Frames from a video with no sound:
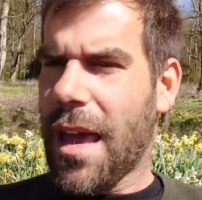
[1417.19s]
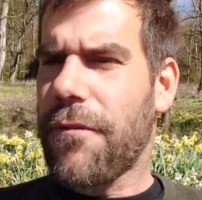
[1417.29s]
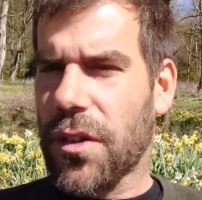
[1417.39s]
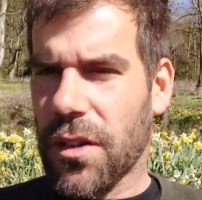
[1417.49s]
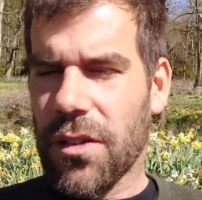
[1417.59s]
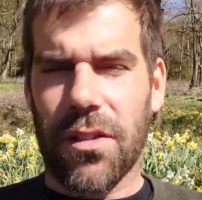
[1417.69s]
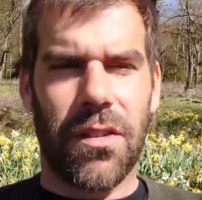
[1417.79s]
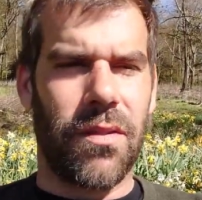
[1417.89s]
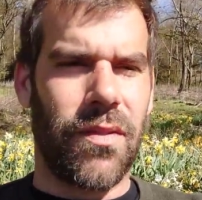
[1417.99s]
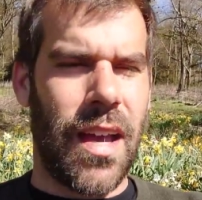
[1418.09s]

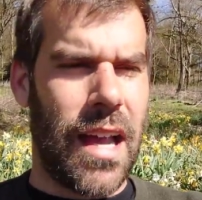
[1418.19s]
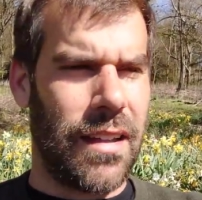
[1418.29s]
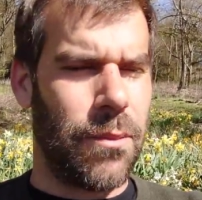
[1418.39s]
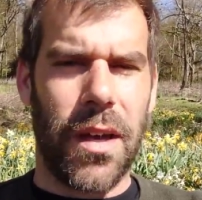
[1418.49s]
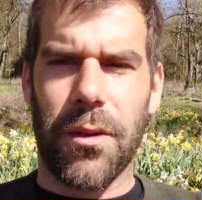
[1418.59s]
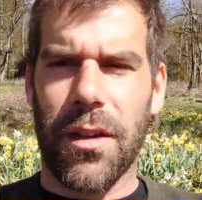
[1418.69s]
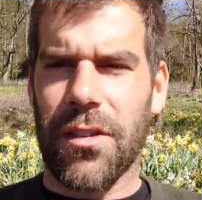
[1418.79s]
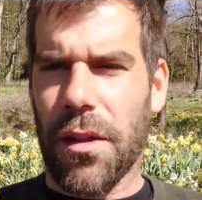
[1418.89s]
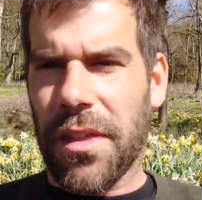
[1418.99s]
evidence, and whether it's